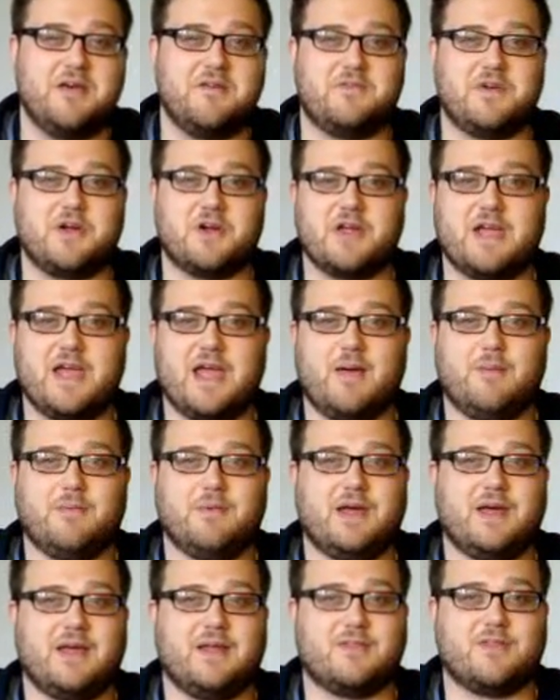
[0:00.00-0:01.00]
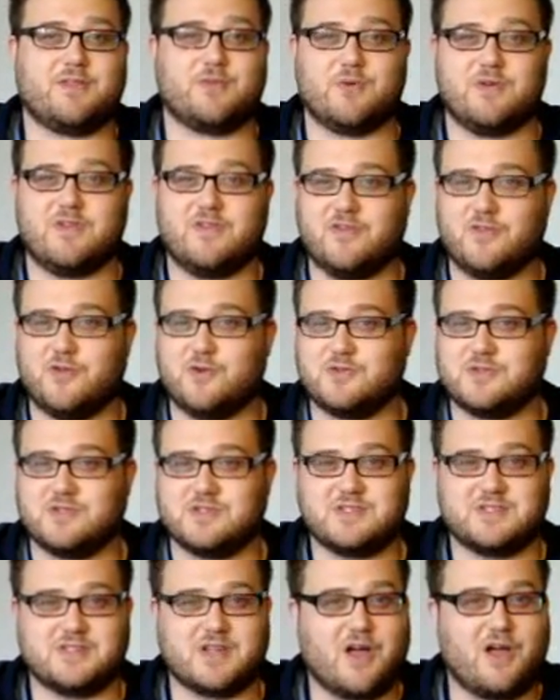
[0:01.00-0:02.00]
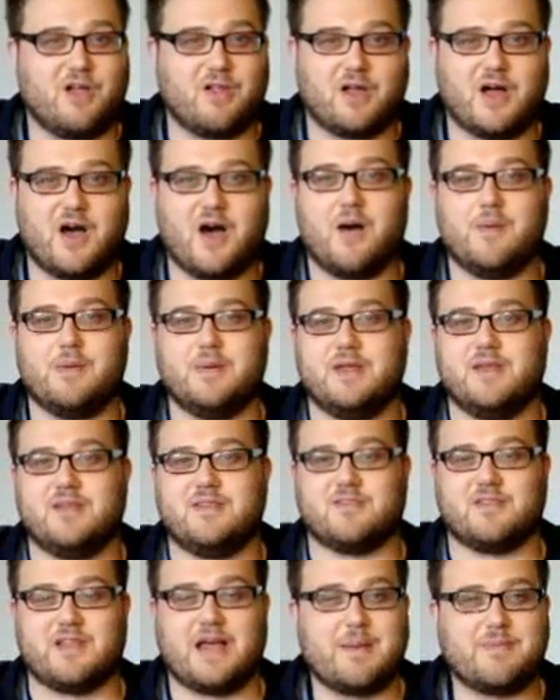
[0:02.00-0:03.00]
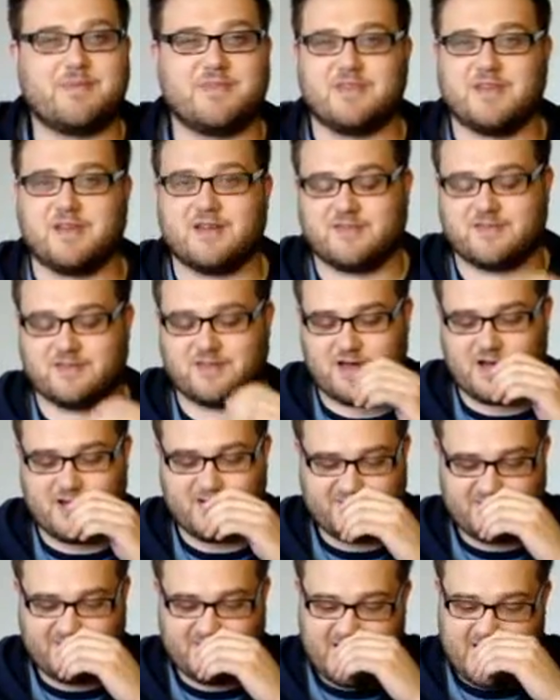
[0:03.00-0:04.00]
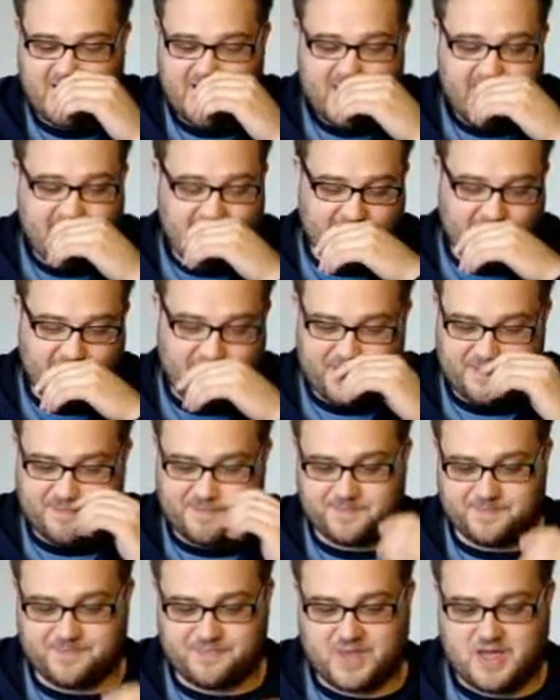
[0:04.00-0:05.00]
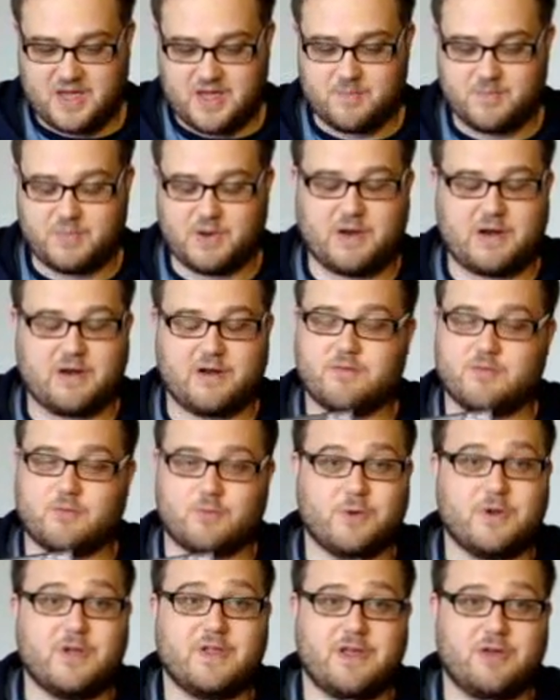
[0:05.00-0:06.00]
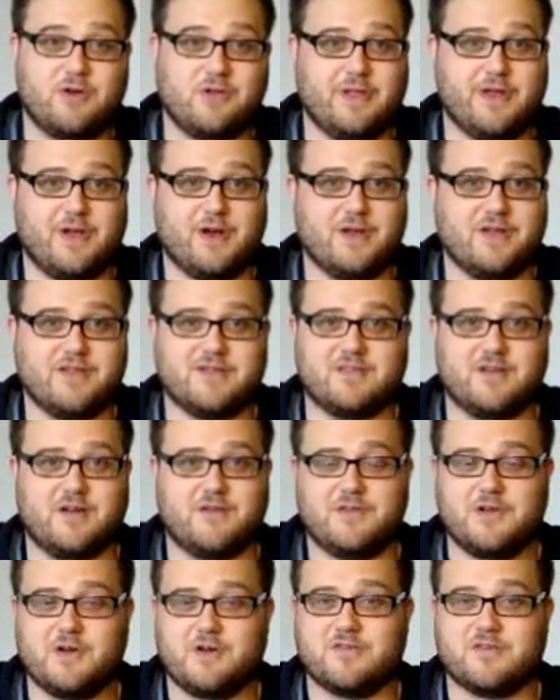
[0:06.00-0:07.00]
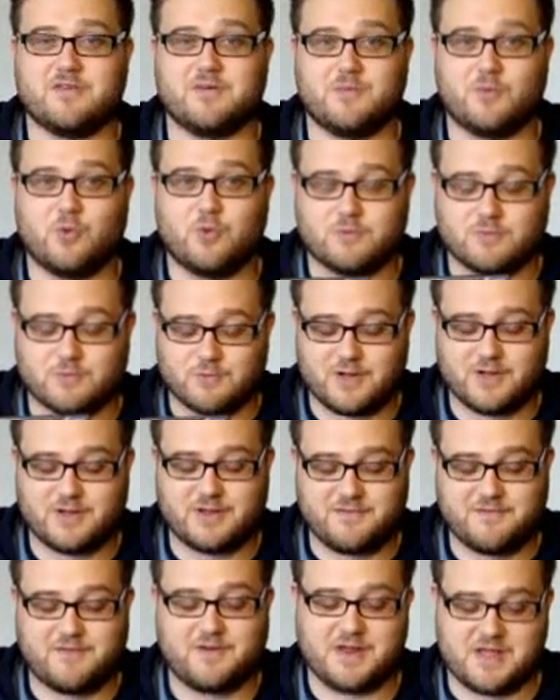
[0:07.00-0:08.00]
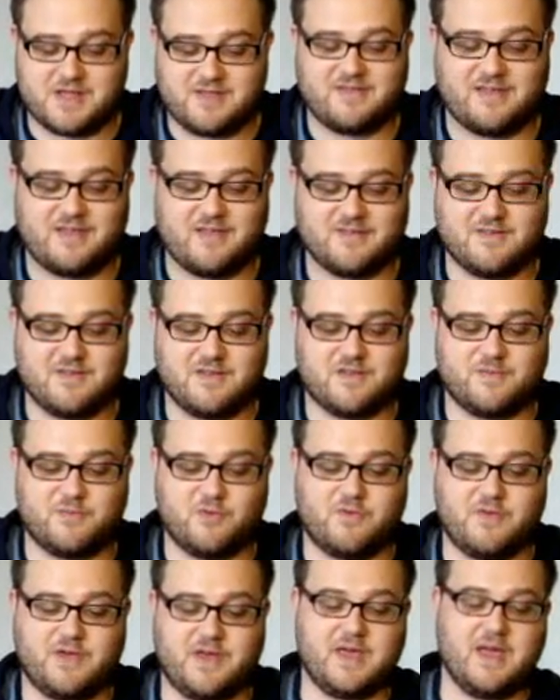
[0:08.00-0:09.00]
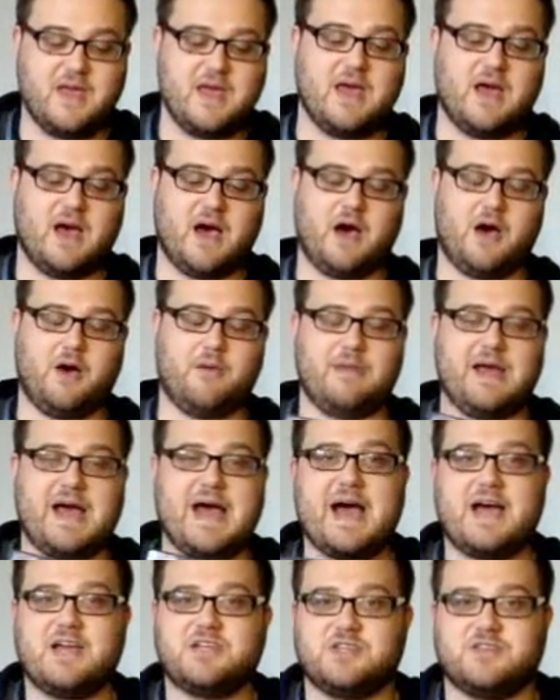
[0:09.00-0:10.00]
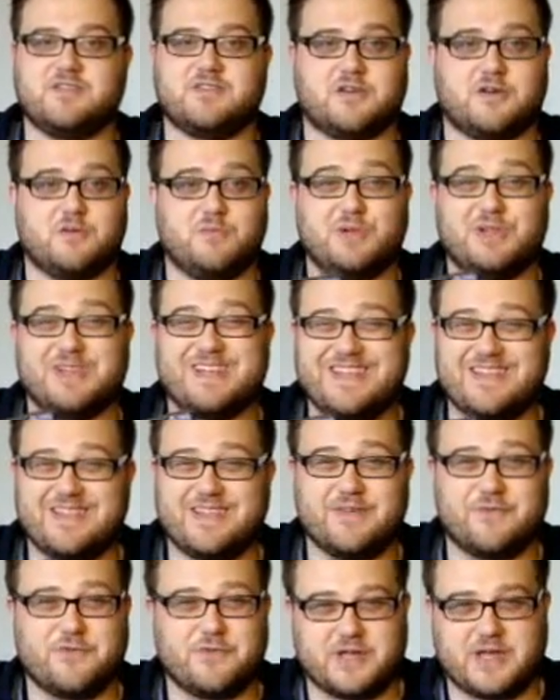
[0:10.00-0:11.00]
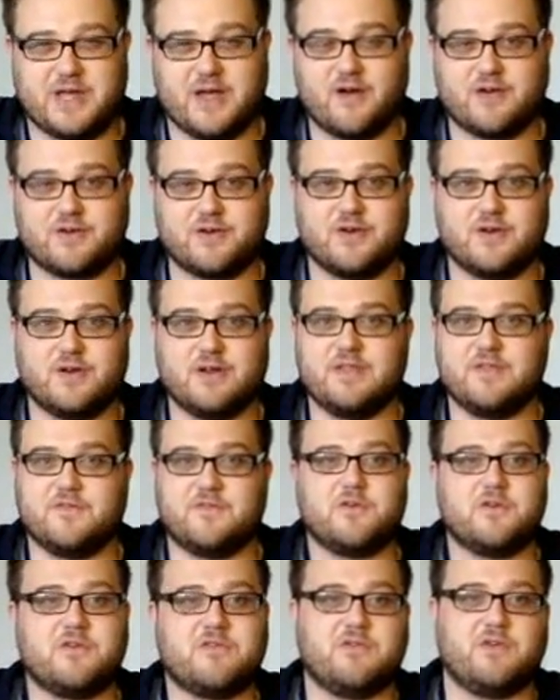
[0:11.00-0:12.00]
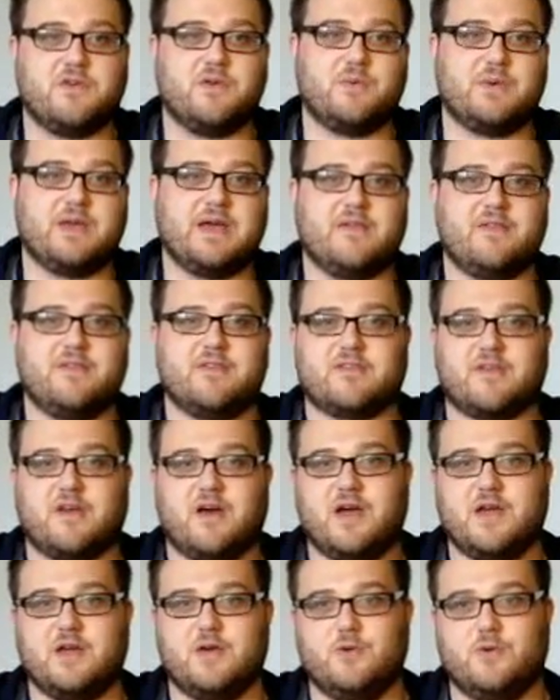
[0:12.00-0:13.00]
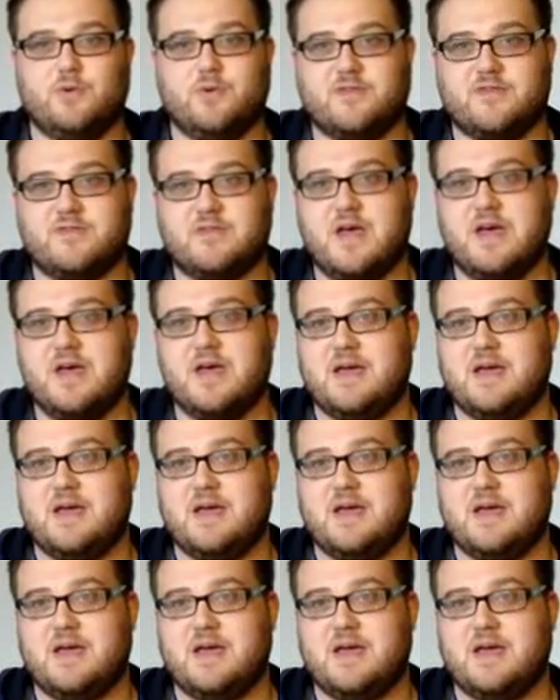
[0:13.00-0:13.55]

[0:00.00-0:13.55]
very aimed at Three Stooges style comedy, slapstick stuff. But really hilarious stuff. There are some really funny scenes in this movie. Ash is a completely different character. In the first film, we had this guy who was,